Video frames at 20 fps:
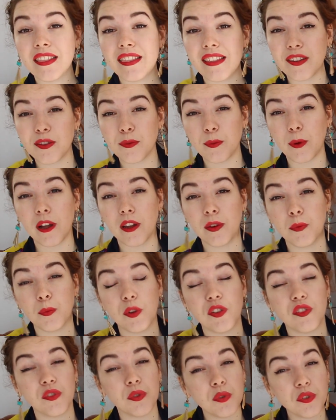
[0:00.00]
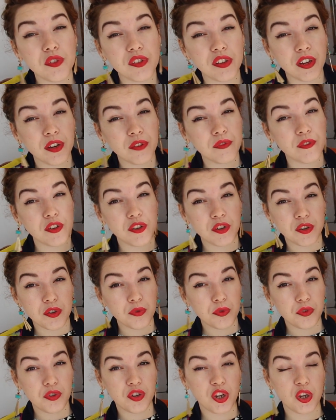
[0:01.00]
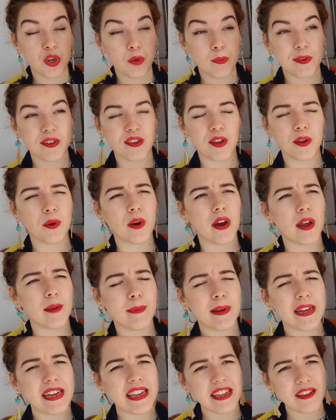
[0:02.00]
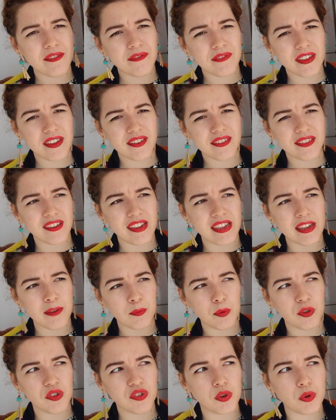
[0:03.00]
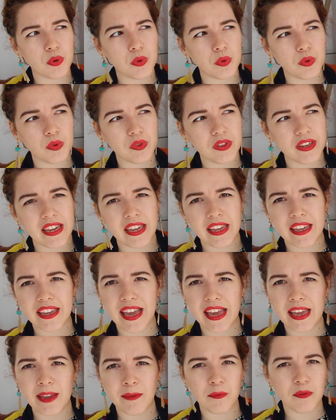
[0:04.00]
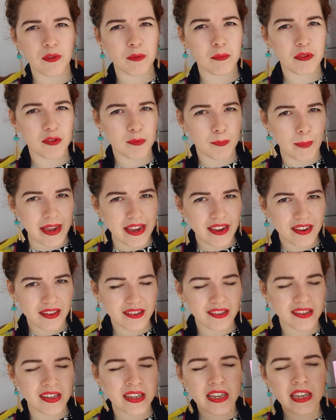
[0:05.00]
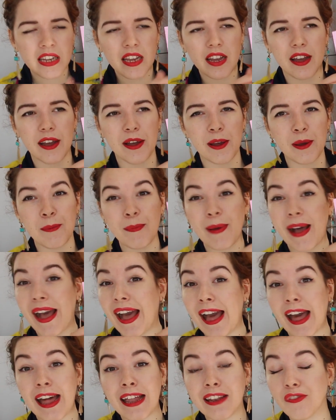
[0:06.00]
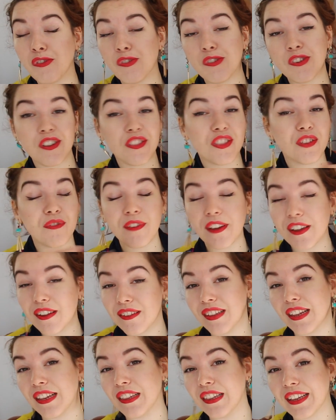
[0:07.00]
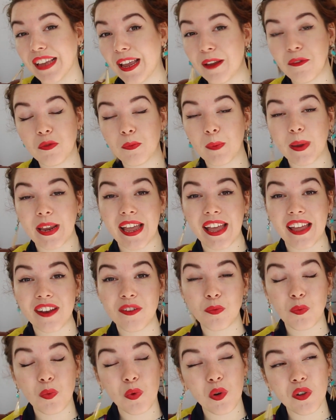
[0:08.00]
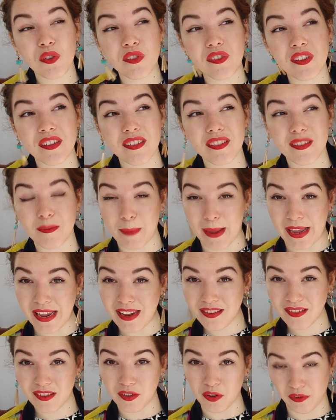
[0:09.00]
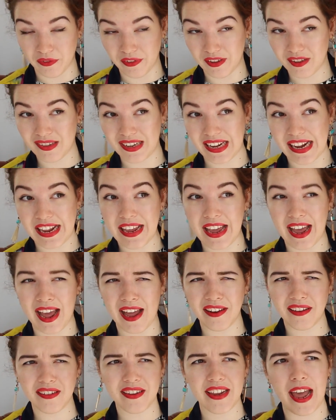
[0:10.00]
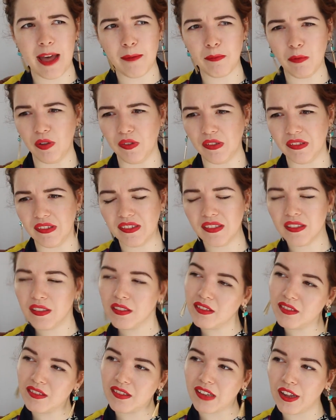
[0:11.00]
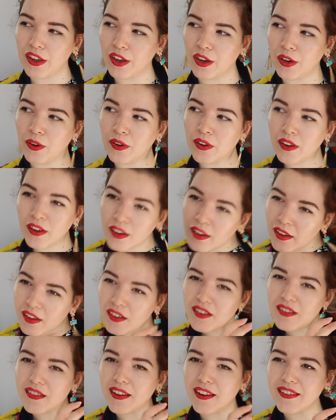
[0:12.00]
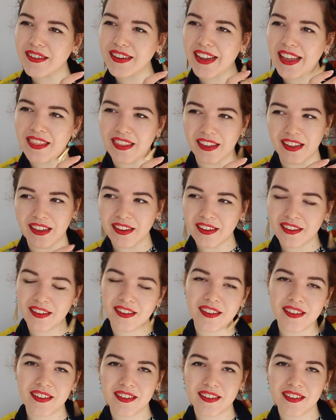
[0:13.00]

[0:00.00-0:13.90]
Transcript: This one was also for DoodleTube, so I believe this theme was called It Came From Space, and the first thing that came to my head was space, obviously, and camels. So, stuck together,